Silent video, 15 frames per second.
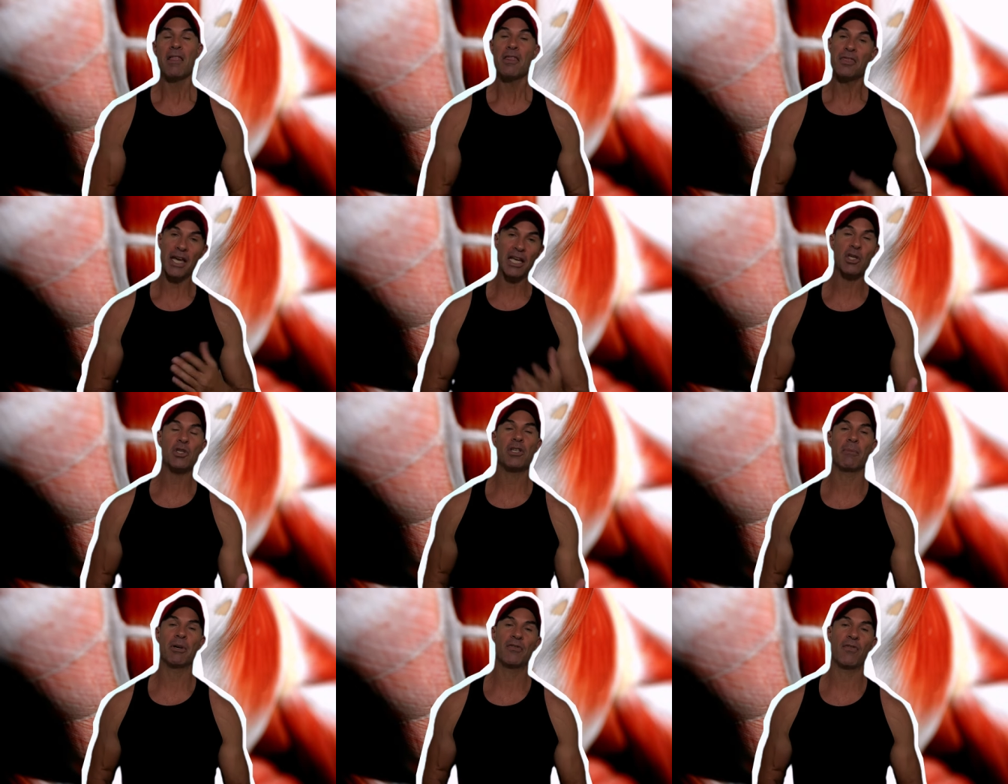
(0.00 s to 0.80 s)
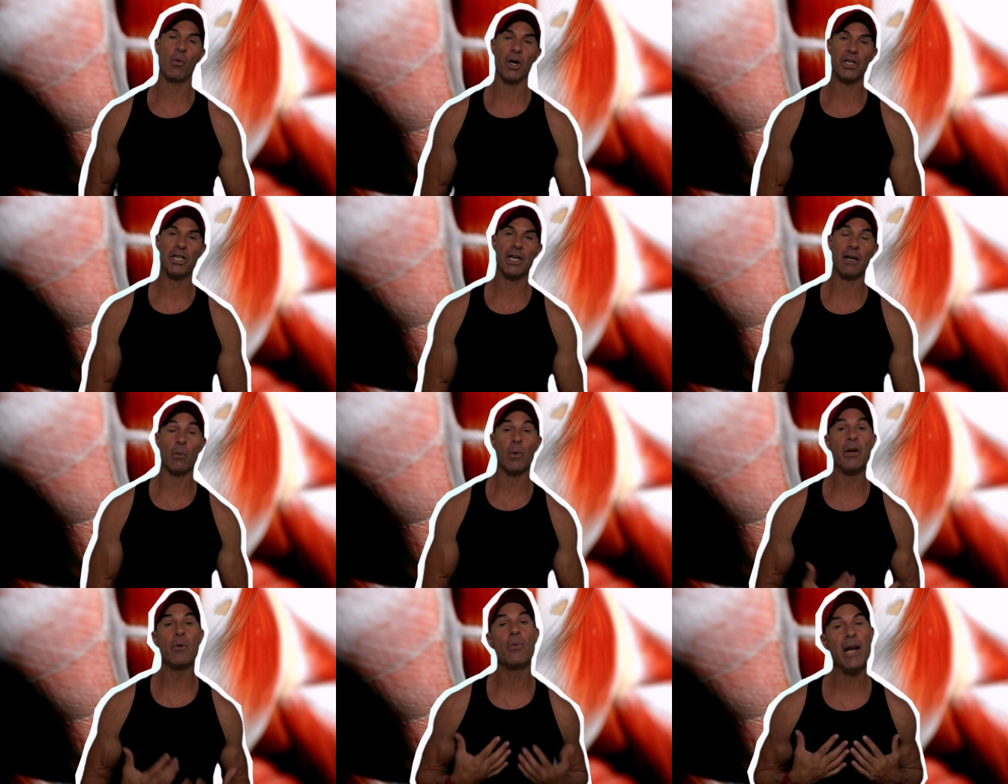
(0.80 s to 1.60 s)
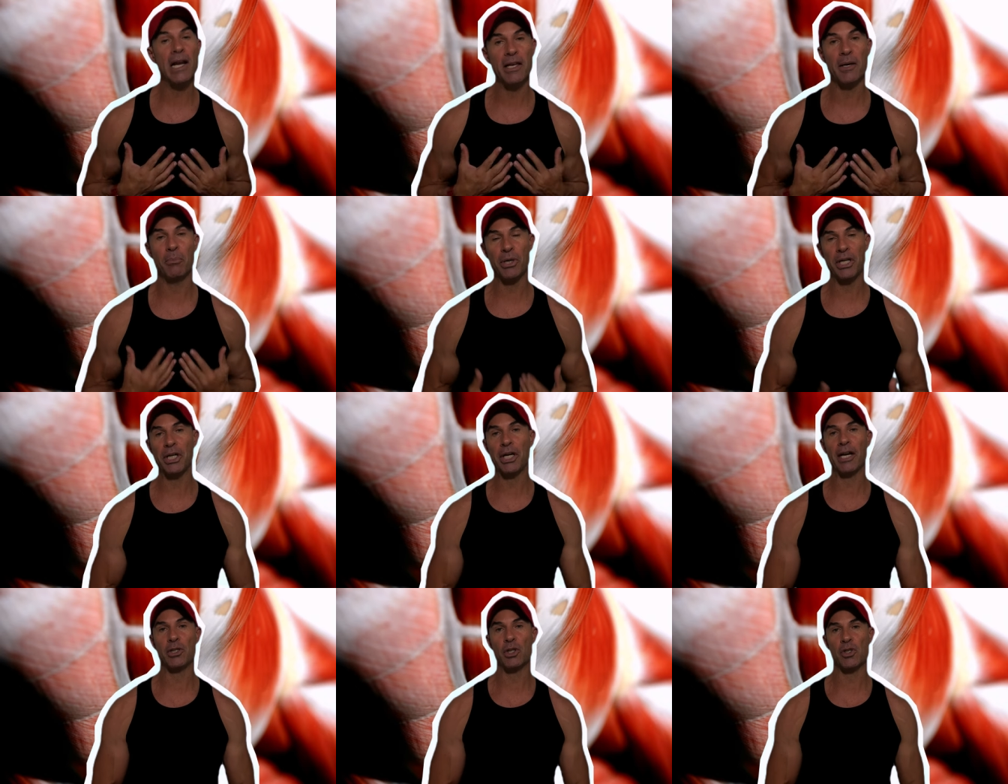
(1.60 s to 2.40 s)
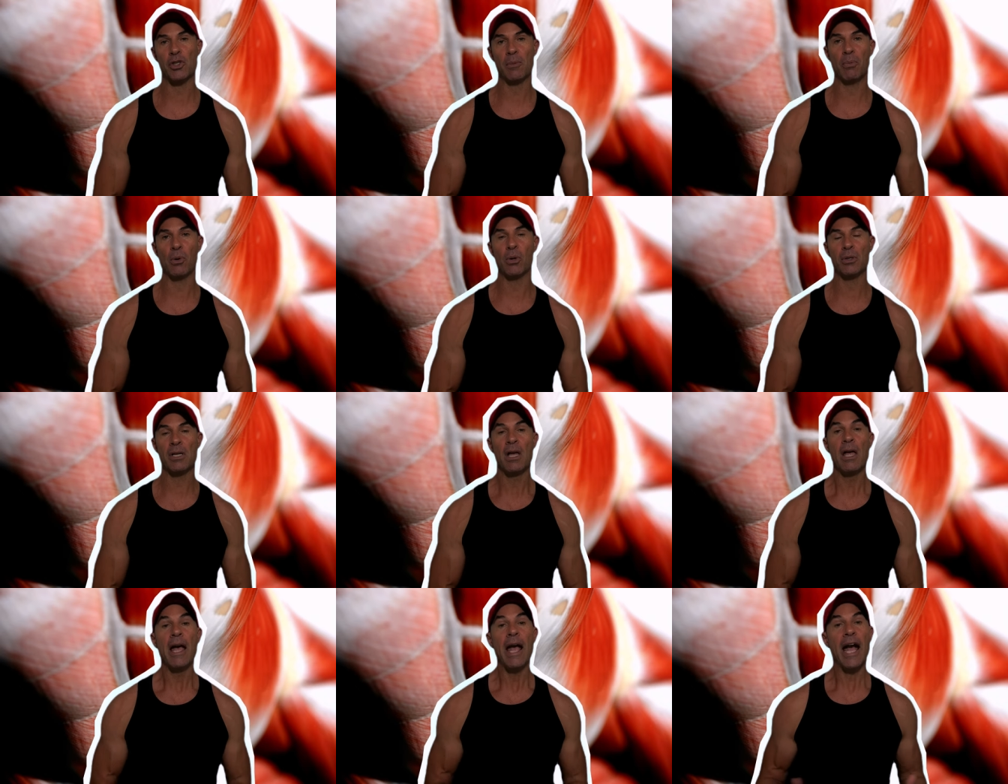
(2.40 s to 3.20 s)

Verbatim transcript: Thank you so much for watching. We really appreciate your support.